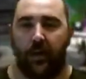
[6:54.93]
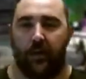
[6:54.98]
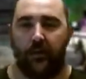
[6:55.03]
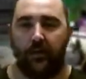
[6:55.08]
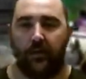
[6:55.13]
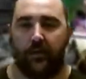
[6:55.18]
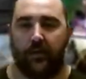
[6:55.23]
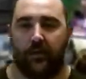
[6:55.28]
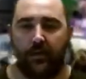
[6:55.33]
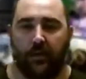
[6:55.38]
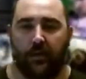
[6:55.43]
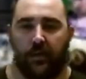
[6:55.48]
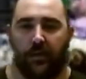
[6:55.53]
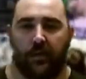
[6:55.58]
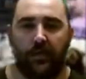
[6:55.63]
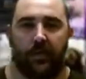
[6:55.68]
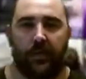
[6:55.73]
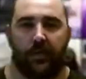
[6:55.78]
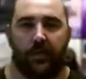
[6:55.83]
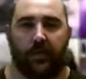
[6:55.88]
This, like I
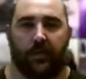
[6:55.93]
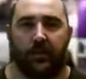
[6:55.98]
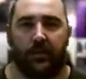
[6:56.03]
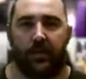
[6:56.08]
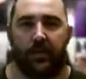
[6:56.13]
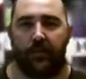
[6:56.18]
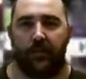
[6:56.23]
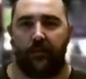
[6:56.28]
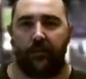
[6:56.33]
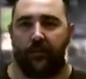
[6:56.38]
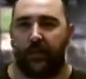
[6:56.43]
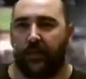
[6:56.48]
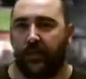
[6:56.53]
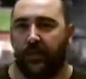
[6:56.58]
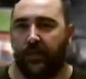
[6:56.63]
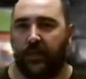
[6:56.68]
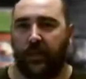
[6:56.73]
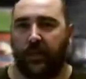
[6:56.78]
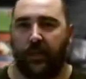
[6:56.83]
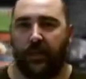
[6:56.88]
said, this thing is
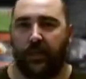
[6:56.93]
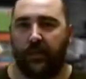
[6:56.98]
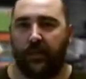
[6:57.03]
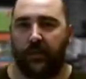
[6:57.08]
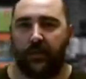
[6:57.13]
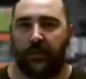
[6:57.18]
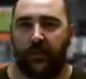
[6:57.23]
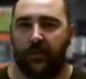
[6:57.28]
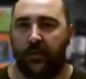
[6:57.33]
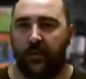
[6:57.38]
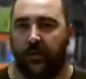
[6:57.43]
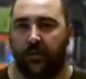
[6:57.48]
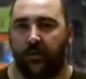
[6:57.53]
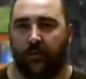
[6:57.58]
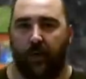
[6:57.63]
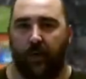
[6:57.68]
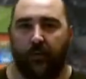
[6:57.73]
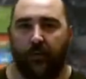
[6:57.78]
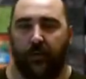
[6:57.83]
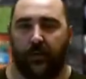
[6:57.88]
freestanding. It'll
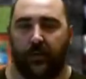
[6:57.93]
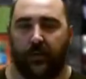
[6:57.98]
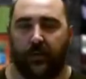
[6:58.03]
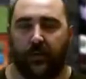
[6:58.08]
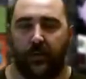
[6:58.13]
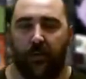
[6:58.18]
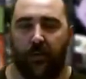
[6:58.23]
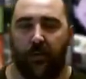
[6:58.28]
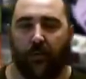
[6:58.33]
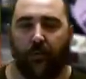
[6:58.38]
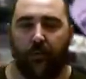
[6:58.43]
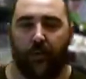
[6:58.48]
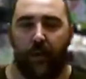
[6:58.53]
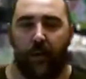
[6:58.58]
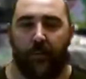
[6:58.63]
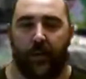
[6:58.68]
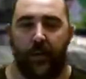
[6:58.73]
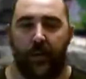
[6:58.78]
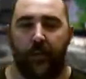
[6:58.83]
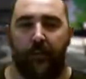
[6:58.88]
run by itself. I
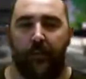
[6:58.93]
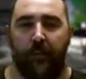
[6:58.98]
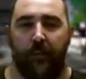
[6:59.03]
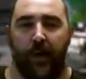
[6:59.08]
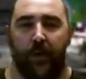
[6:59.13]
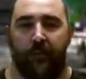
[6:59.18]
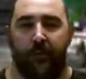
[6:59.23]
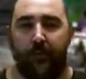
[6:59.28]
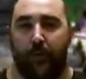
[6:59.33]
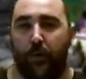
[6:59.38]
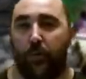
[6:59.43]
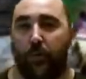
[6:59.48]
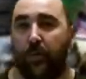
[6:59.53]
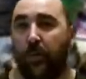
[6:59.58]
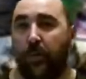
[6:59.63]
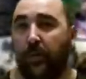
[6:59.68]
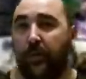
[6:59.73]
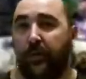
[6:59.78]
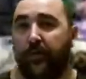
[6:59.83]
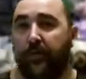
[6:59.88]
mean, it may very
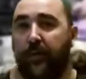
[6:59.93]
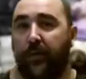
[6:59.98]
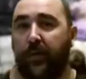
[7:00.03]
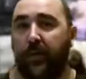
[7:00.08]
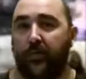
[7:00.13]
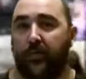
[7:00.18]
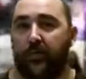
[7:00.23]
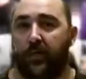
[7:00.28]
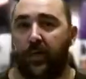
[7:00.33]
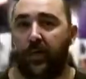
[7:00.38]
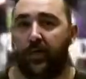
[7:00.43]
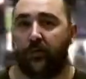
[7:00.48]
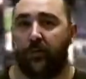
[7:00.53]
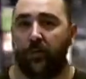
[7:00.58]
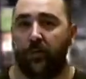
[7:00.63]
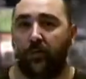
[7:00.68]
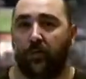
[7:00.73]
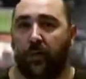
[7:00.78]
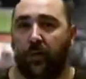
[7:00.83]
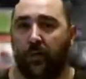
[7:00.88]
well interface with the Xbox One